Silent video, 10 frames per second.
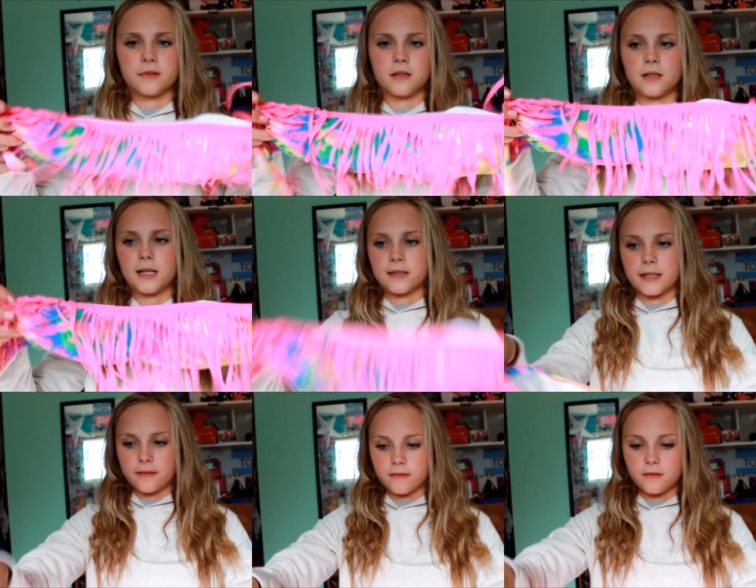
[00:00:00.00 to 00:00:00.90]
but then it has
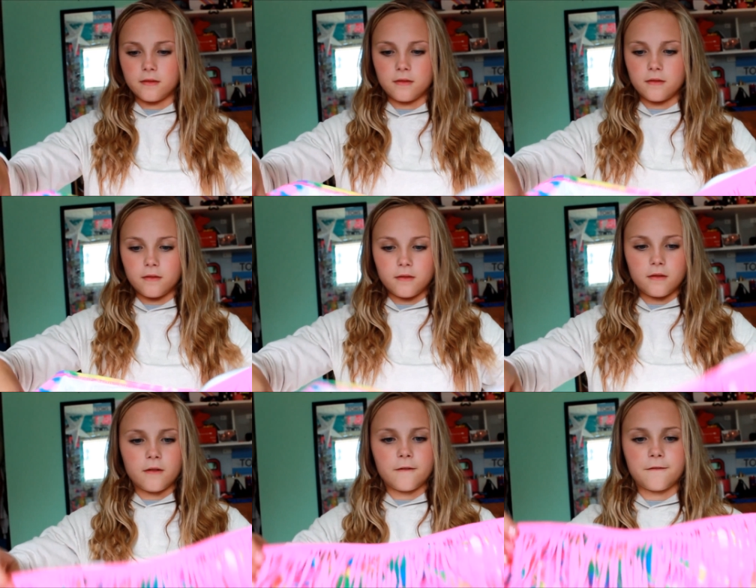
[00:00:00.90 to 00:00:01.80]
like
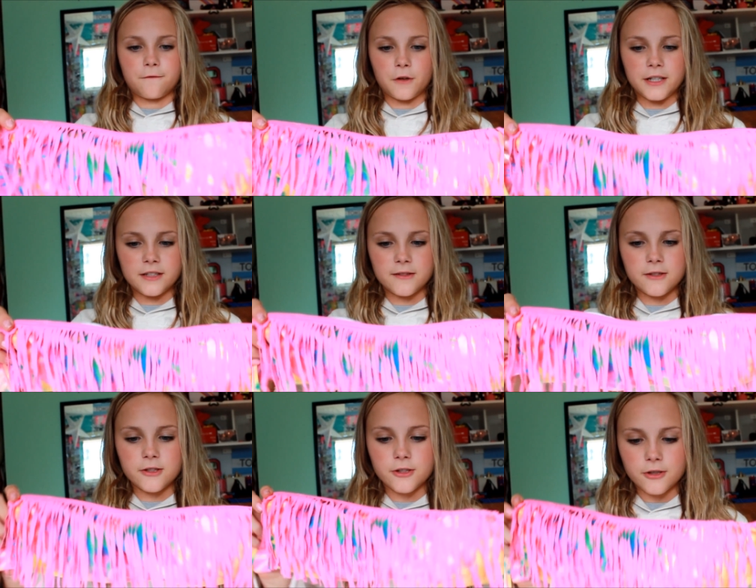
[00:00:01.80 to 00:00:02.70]

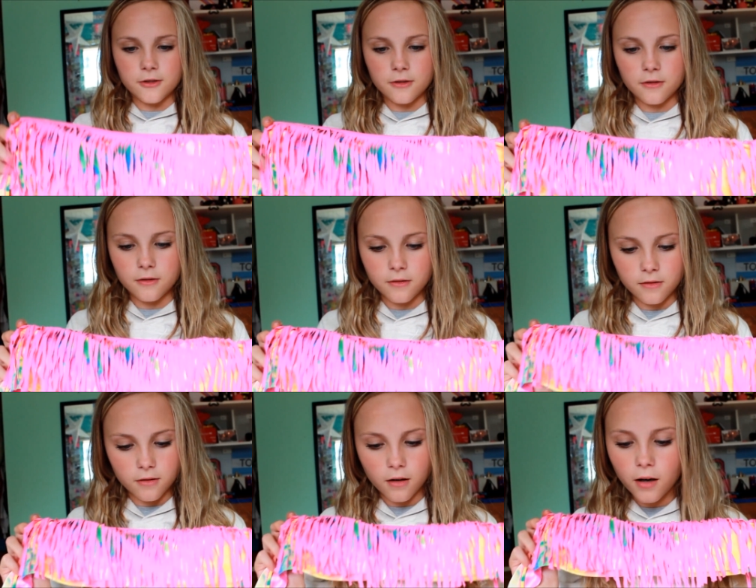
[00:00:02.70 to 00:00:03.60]
fringe
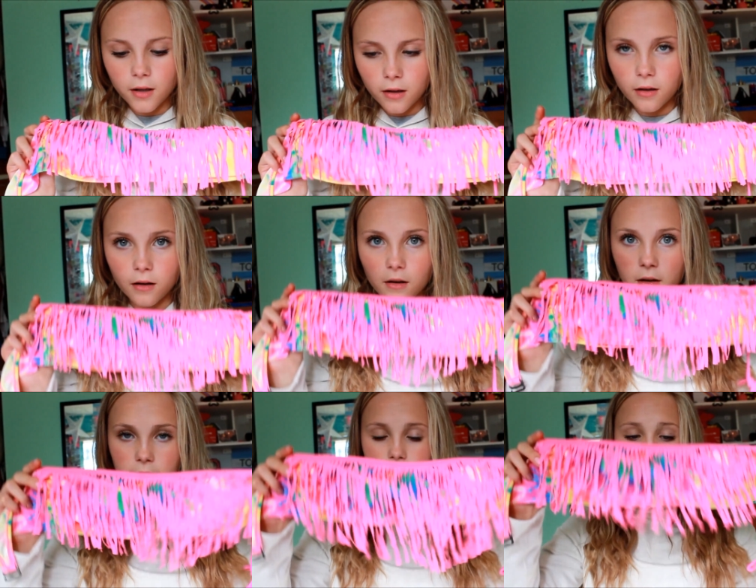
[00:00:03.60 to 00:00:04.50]
on it.
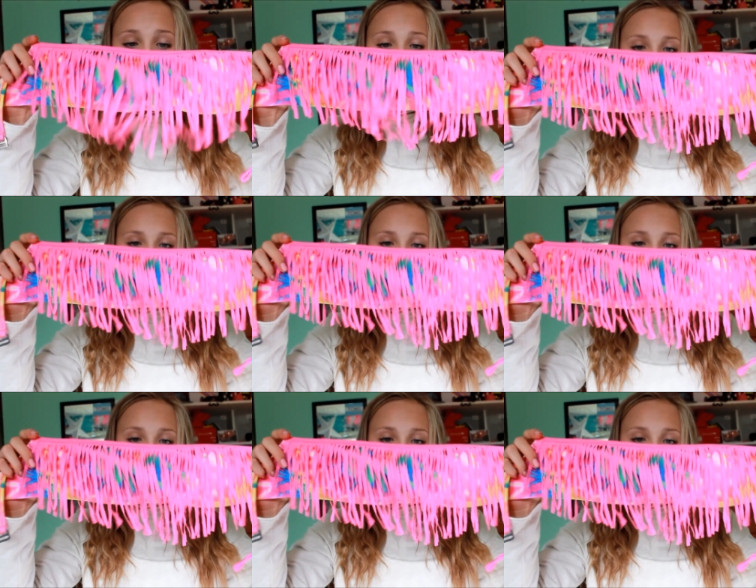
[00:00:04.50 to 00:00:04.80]
It's really